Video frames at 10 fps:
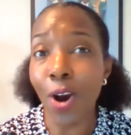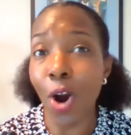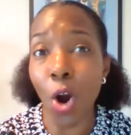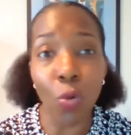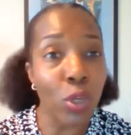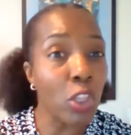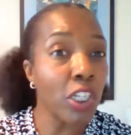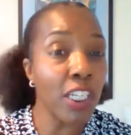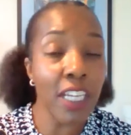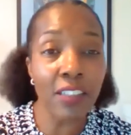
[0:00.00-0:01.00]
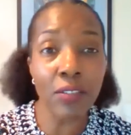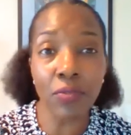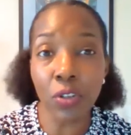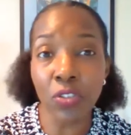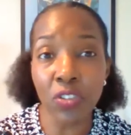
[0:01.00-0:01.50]
Are we looking at
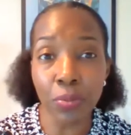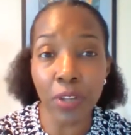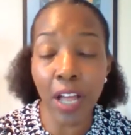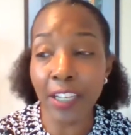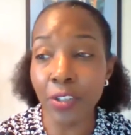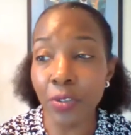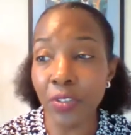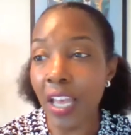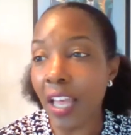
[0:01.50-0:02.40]
diverse suppliers?